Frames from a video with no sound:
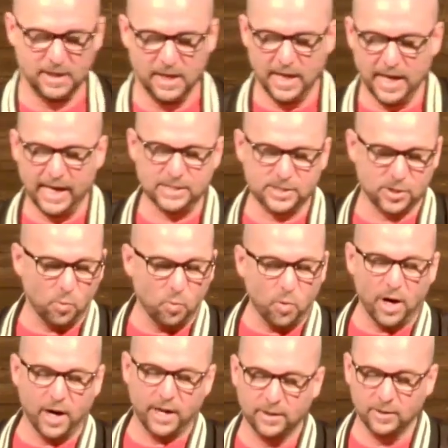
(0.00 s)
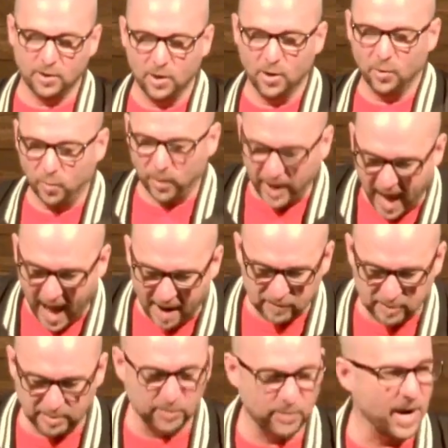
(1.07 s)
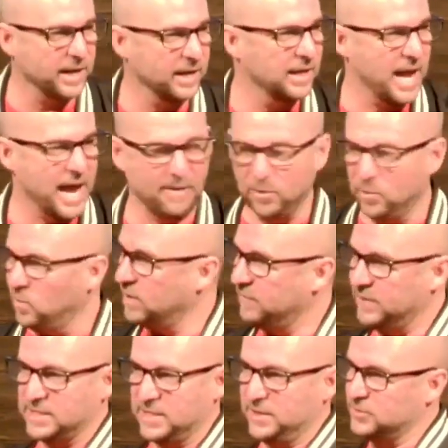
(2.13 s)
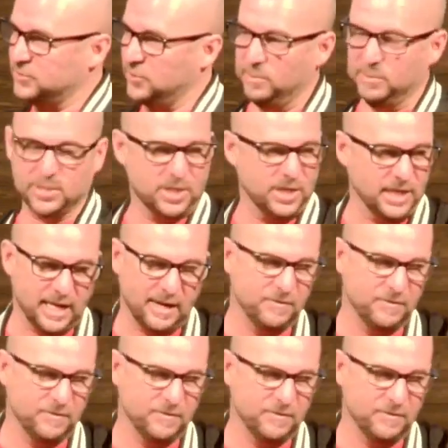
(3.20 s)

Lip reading: And so one, we have to be ready. Every one of us in this room is gonna give an